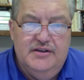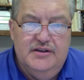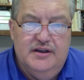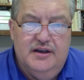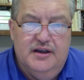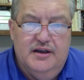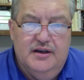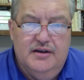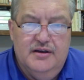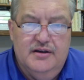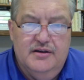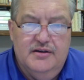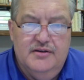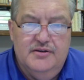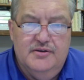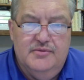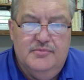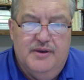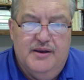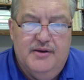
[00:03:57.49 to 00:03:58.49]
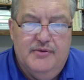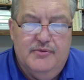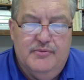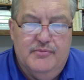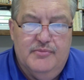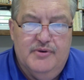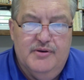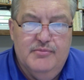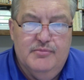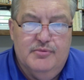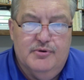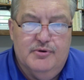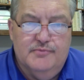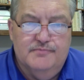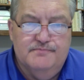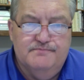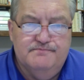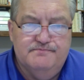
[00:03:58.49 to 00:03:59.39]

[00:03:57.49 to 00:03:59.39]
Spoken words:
you may remember